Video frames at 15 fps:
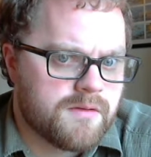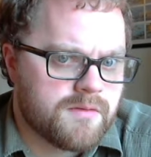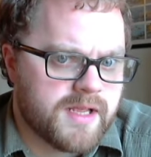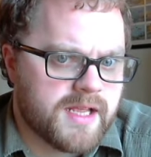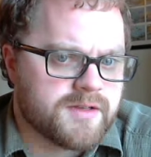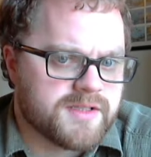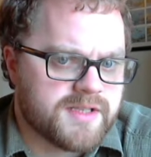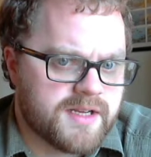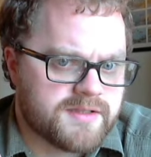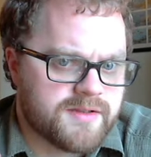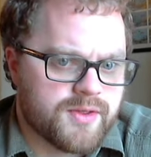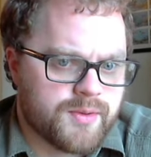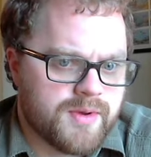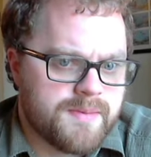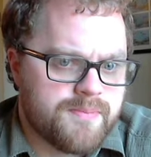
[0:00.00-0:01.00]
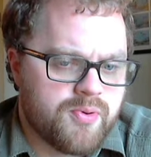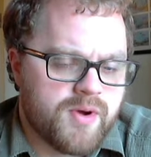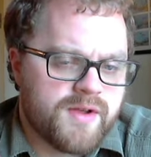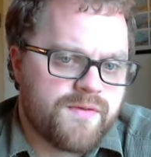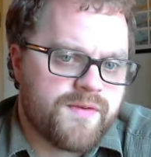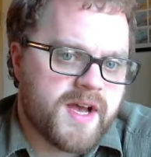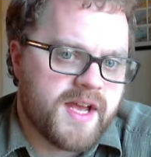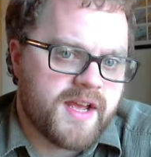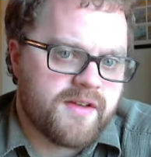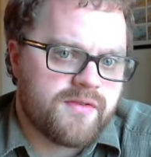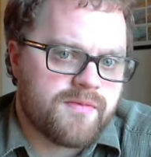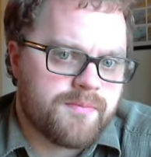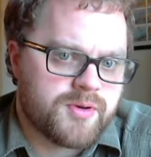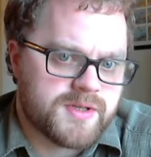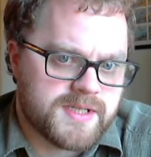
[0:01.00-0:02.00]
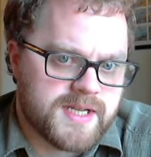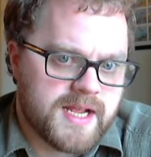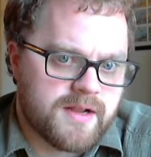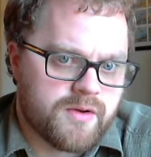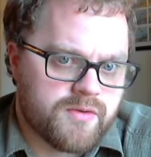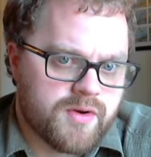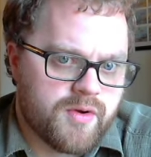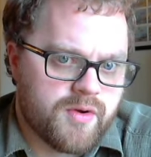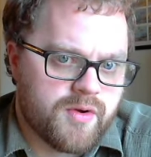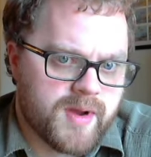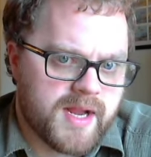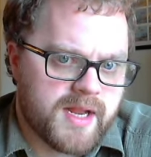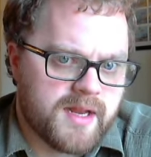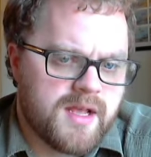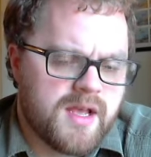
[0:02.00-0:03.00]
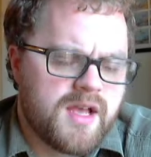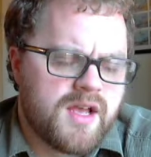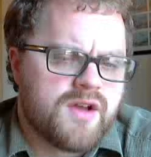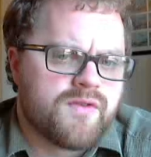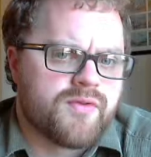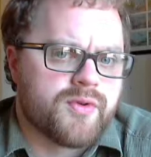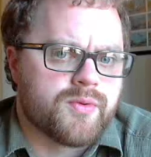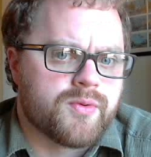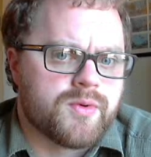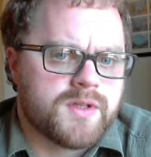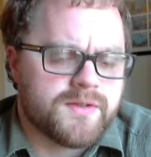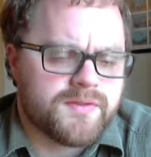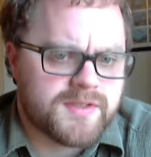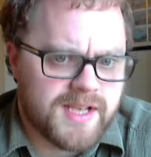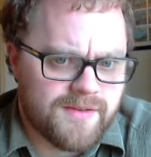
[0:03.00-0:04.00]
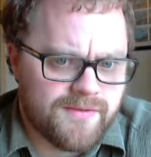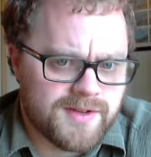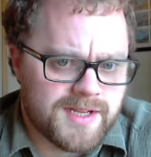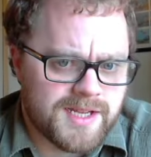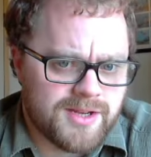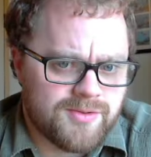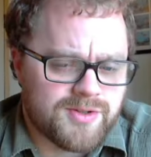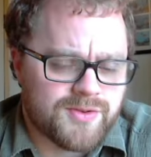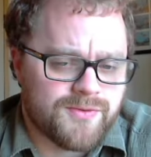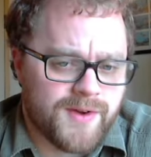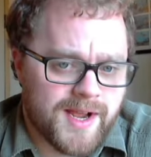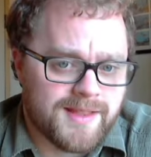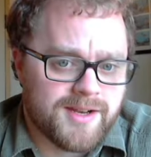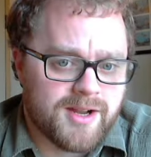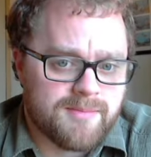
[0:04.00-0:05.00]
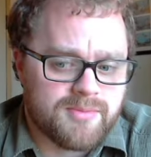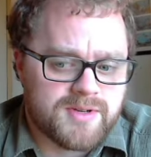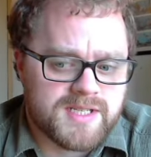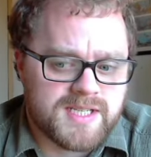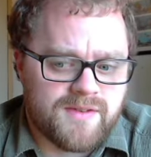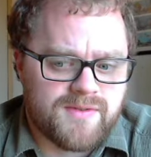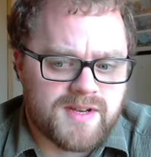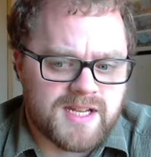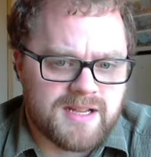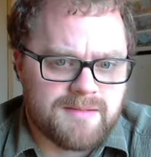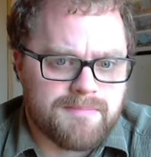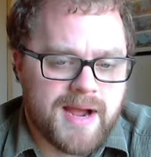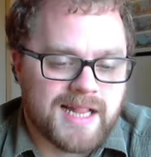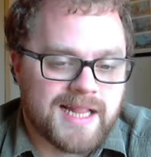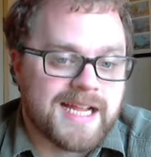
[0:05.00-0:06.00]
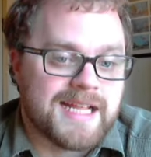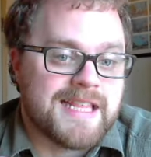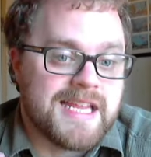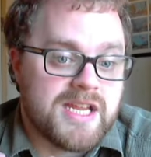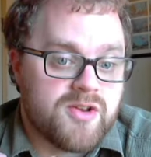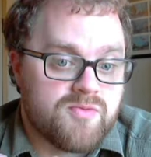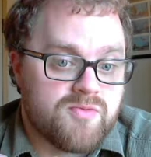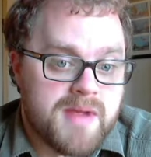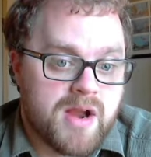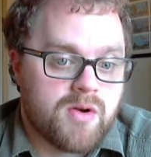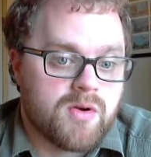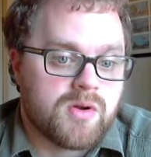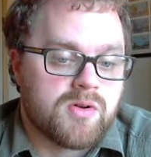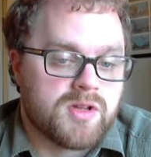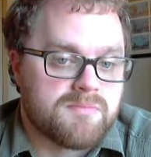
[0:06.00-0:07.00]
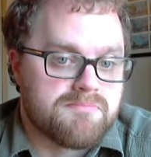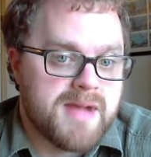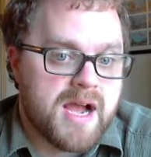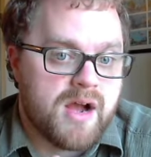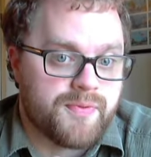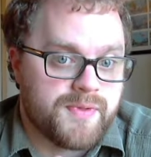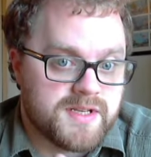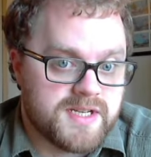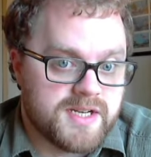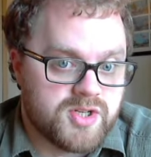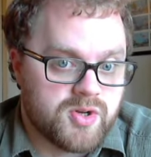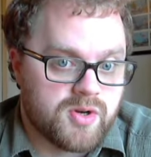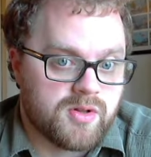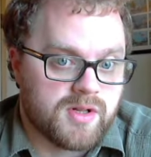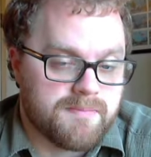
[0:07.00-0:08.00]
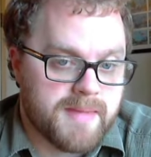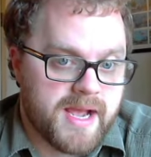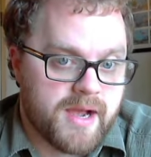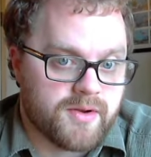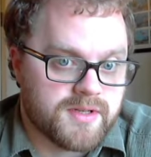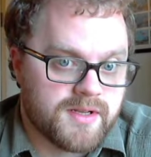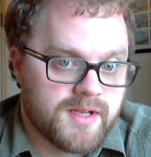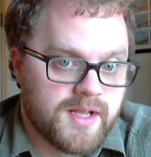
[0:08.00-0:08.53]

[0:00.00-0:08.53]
Okay, so it's a 3.5% growth rate. For the rule of 70, you divide the number 70 by like the numerical amount, the digital amount,